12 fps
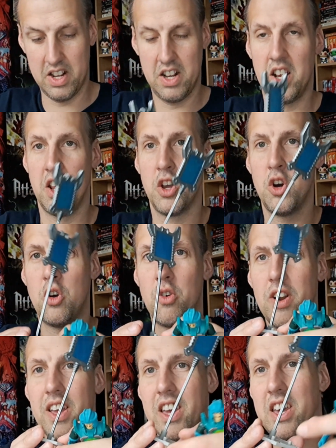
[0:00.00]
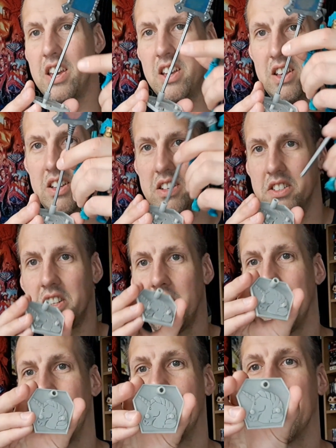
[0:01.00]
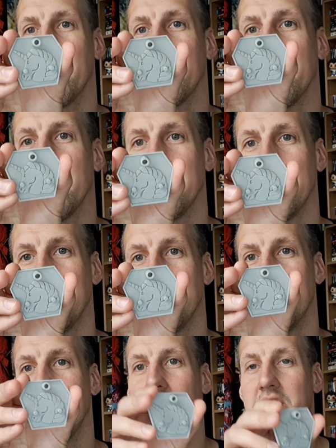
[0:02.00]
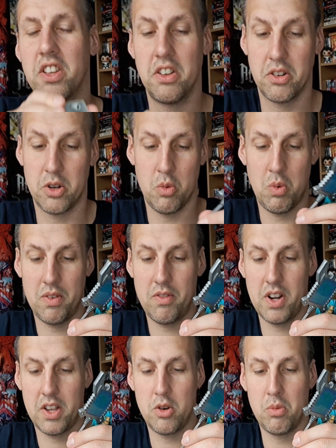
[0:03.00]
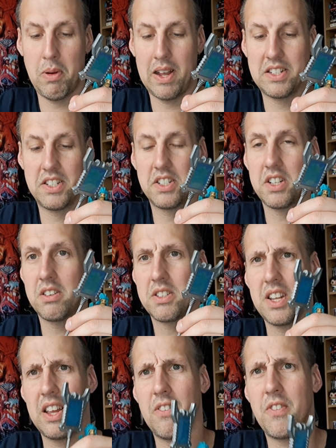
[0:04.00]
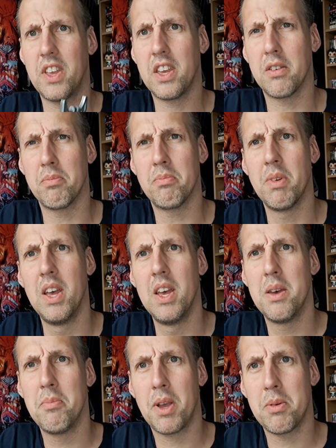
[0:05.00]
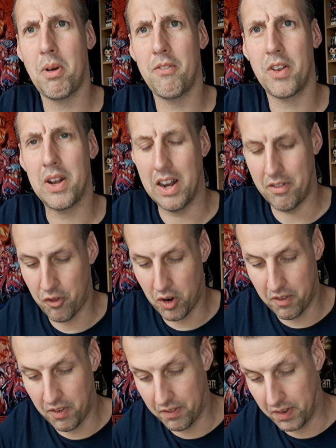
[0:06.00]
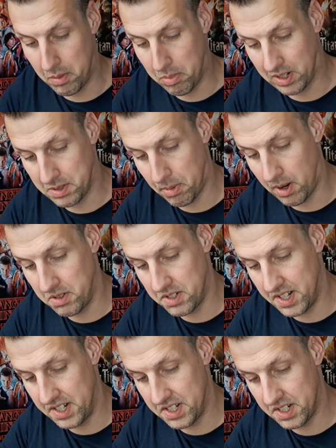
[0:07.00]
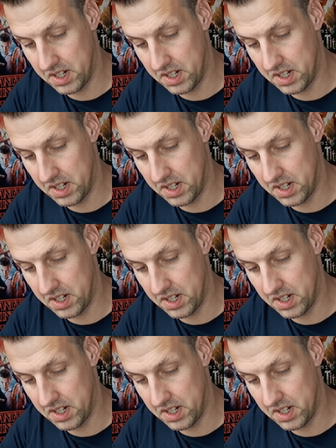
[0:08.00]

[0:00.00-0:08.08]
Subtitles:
Leoric, so the leader of good guys, as you see, that's the unicorn one. Really cool bases, I'd say. I think you can pick them up, I think like $3.50 plus postage.